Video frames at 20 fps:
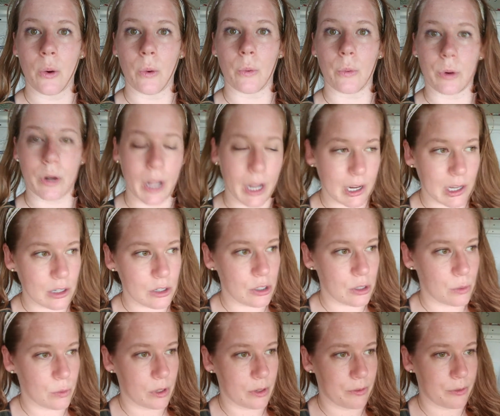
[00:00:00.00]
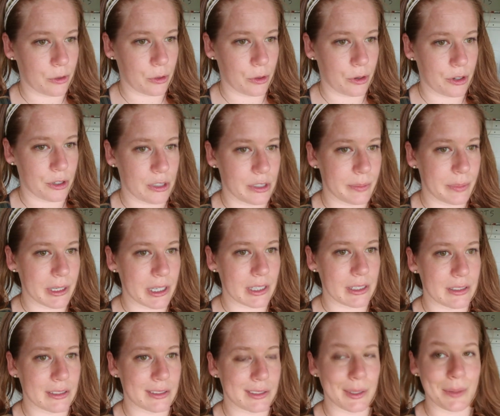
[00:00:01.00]
We're not gonna do wood floors
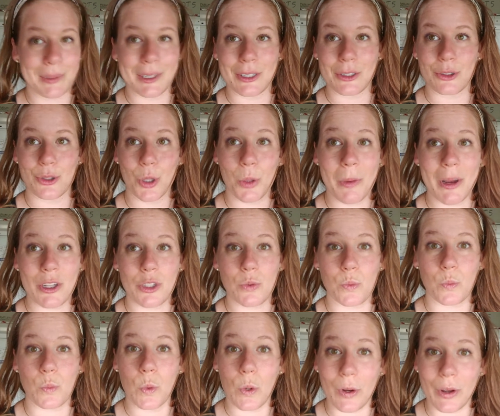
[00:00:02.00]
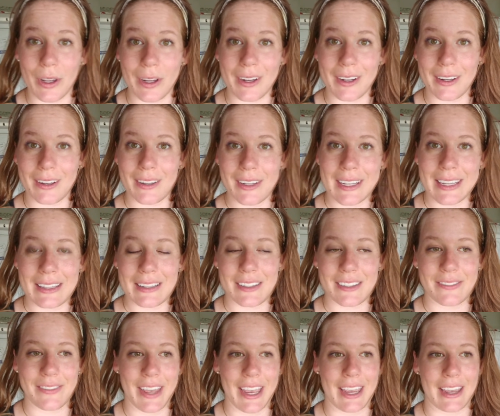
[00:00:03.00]
because it's gonna be too much wood in this
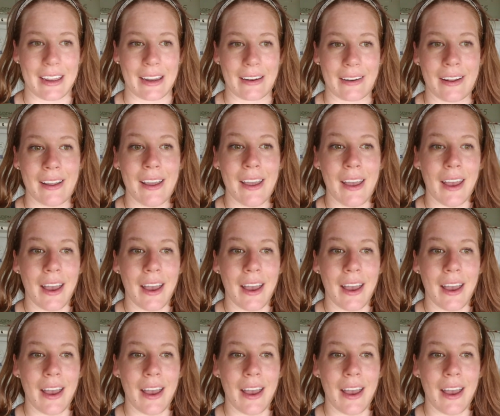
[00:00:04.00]
van,